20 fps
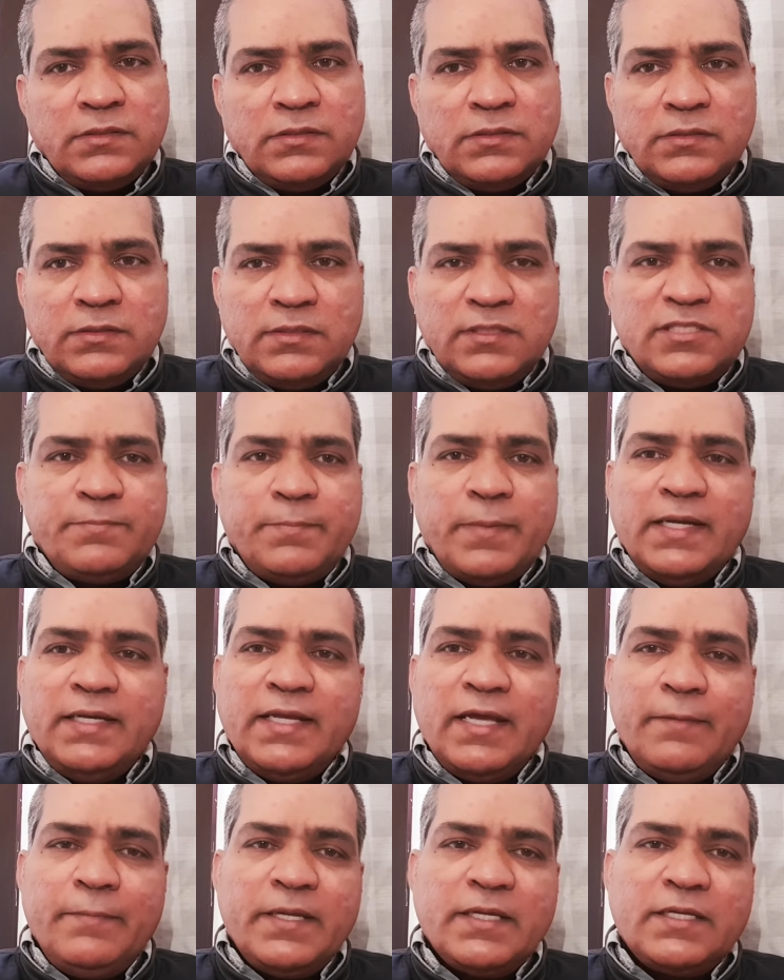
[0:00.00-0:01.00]
this
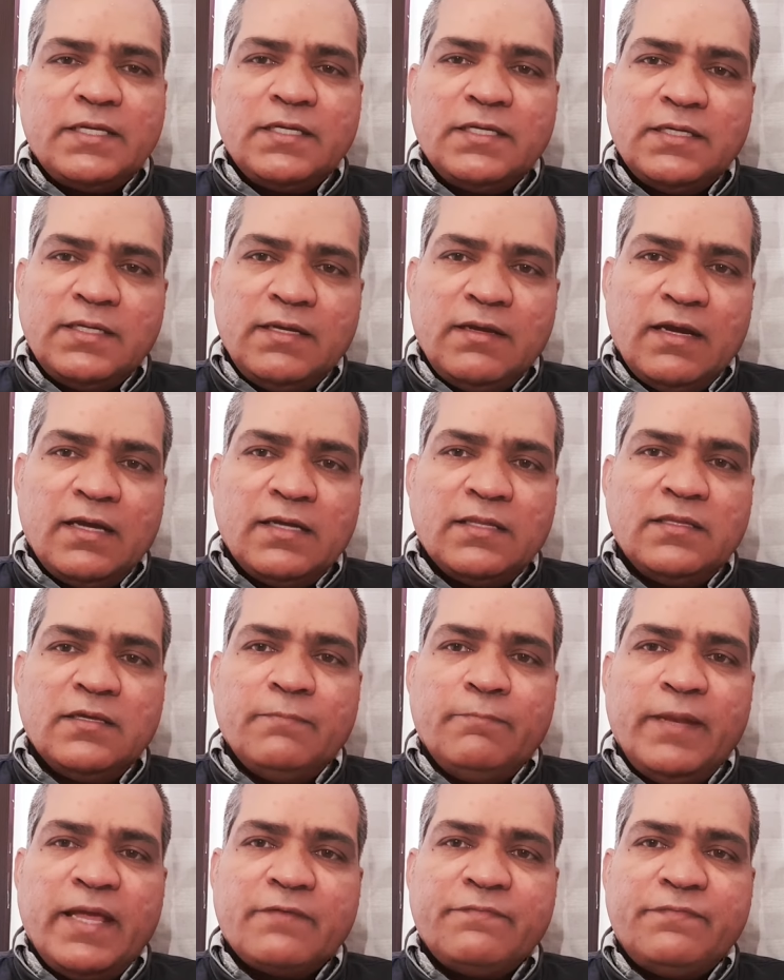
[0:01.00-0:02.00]
pandemic and the
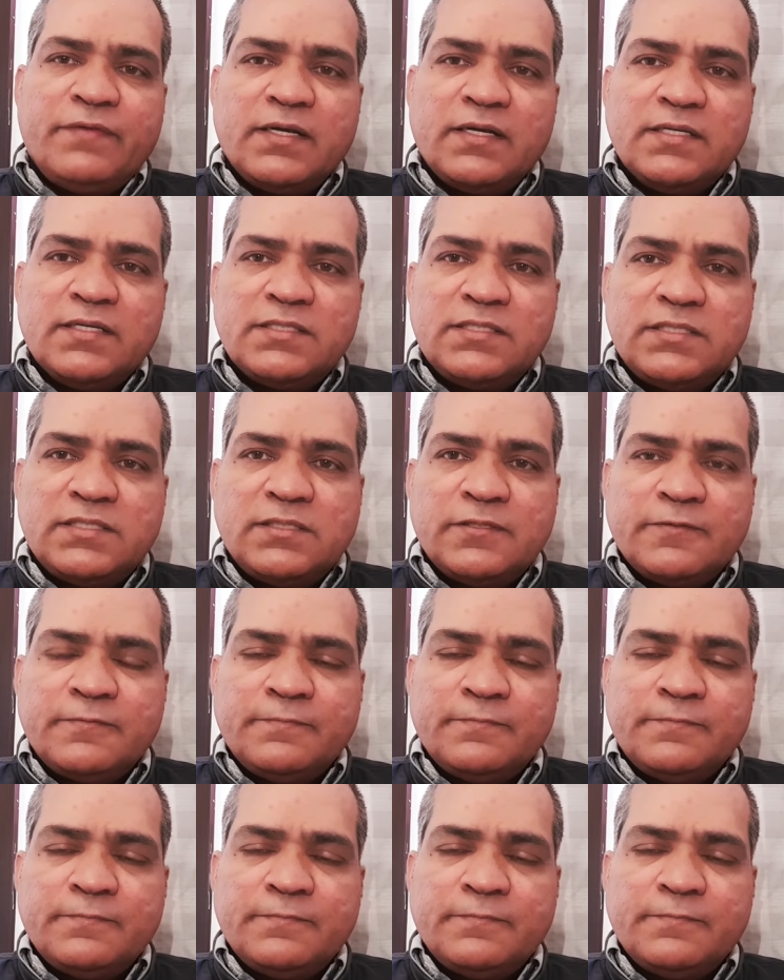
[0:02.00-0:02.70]
black fungus?